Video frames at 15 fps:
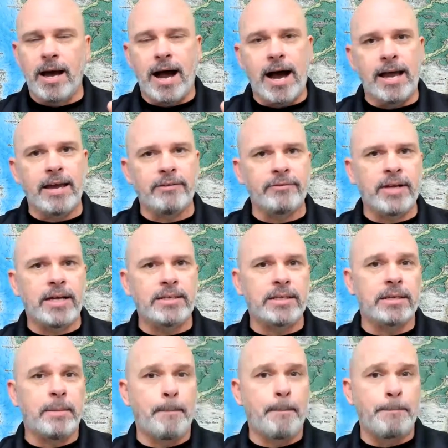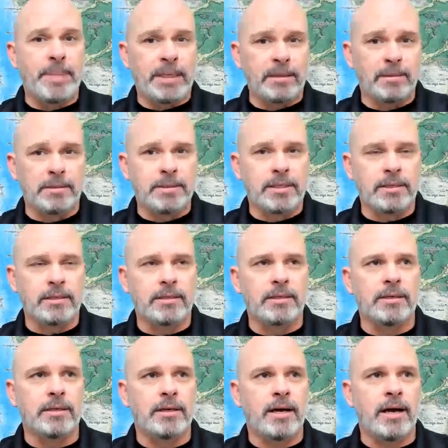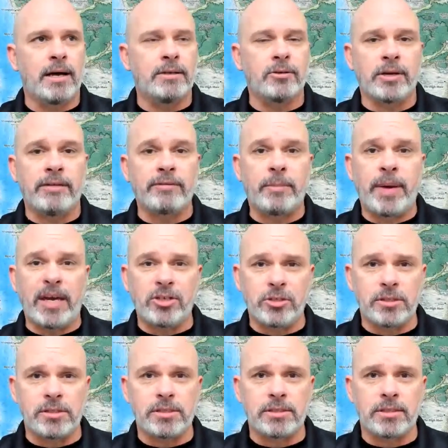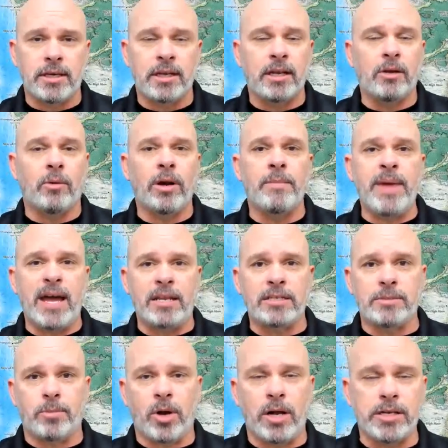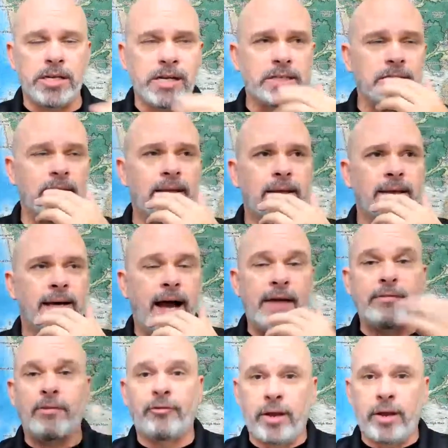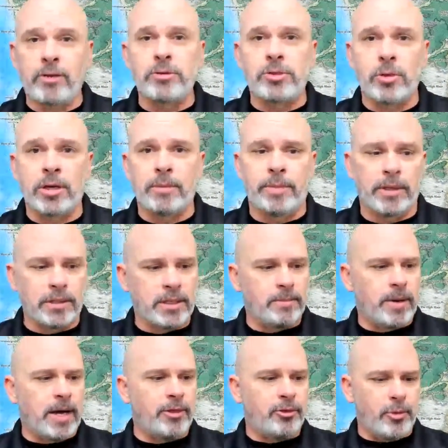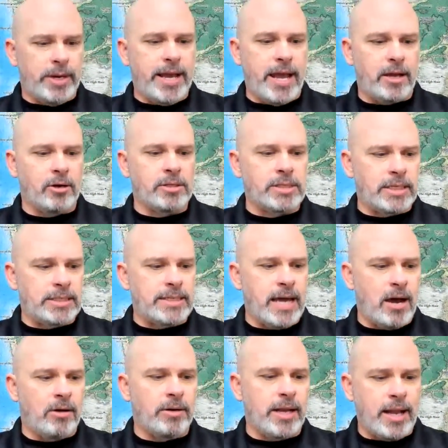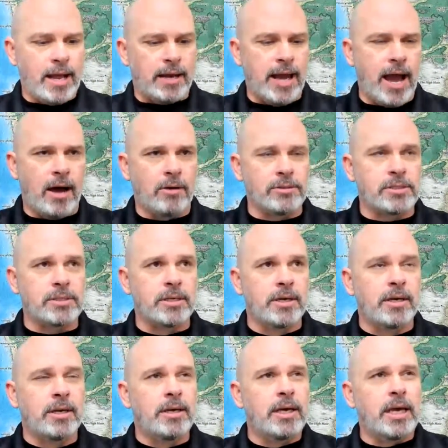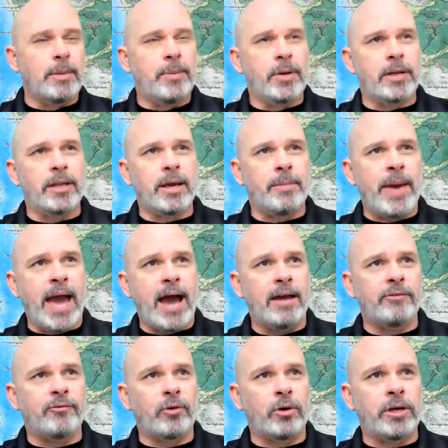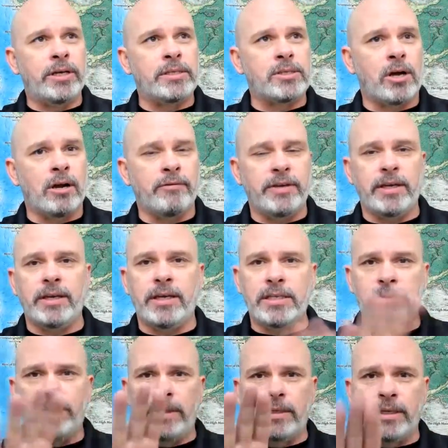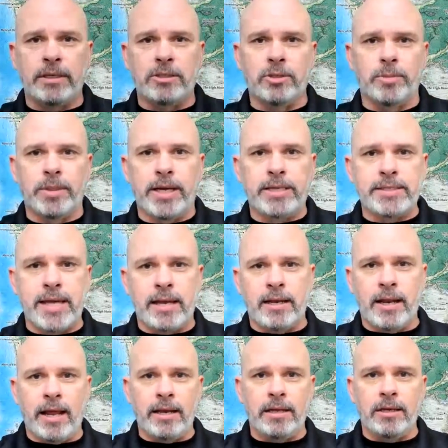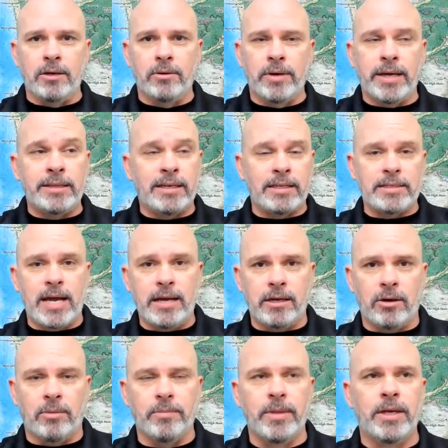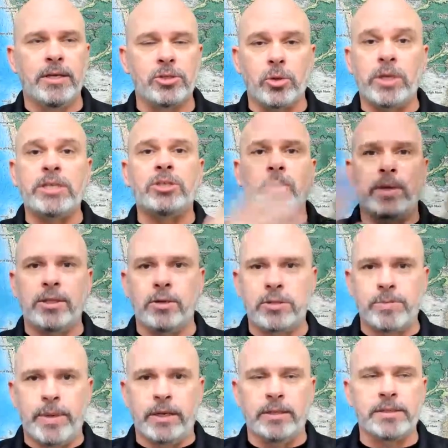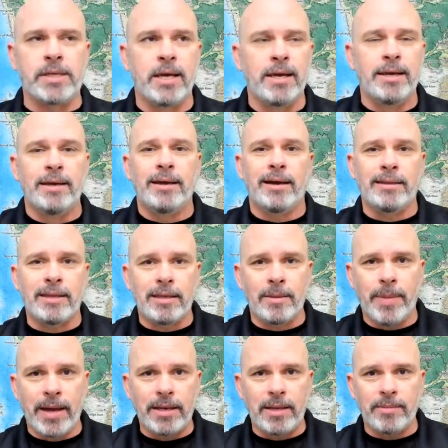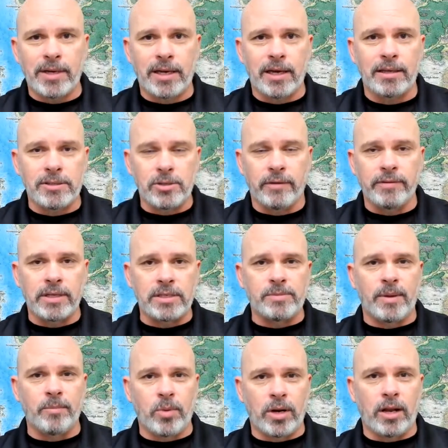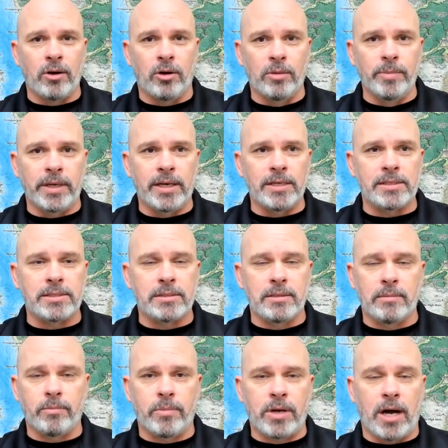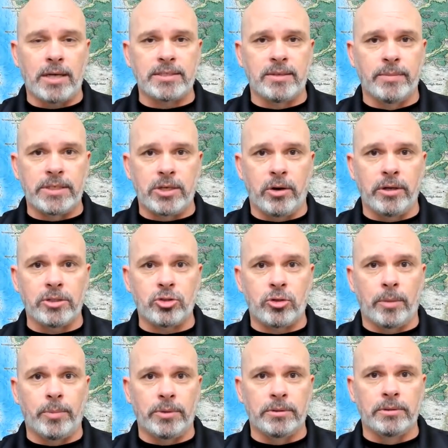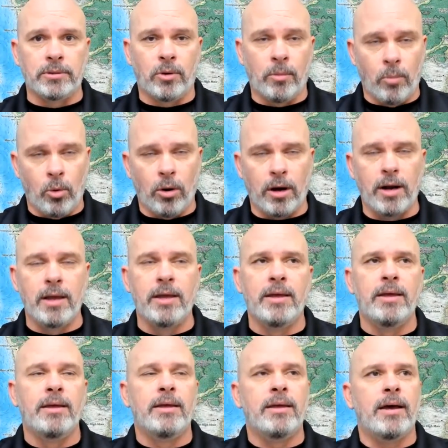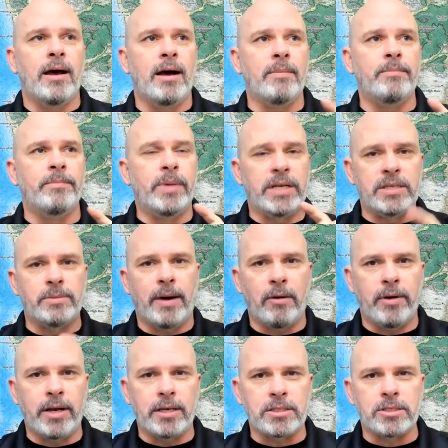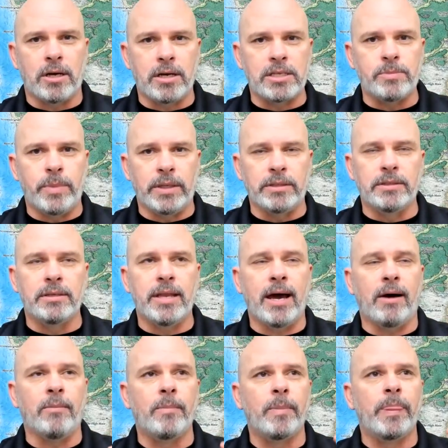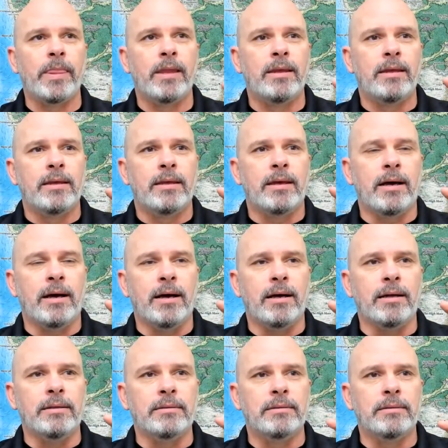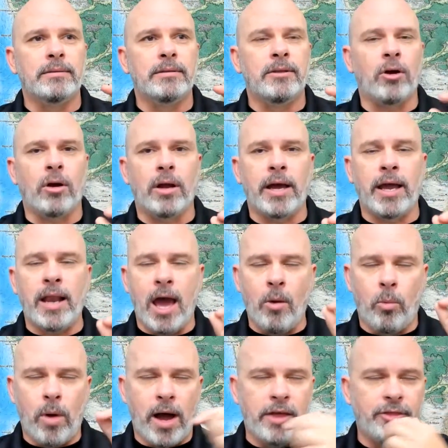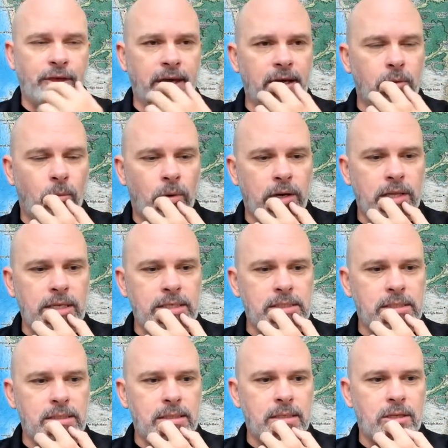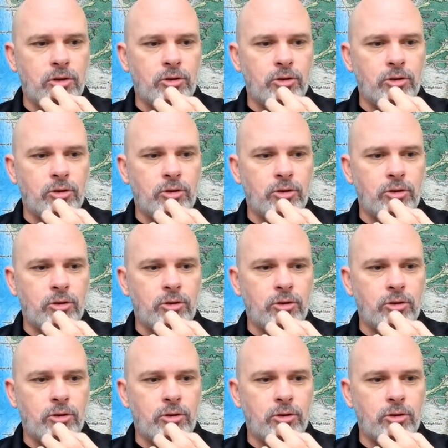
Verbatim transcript: I have not done a build, uh, don't have the patience, and I don't want to manage a project. I have a friend who's doing a build. He bought three acres in a town. It had a house, he put a pad for his RV. He's building a duplex and an ADU and then a tiny home. So he's doing those builds. And then the pandemic hit, so everything's been put on hold because cost of materials tripled or more. Um, but he's about ready to start his build now. Uh, there and I, I think one of these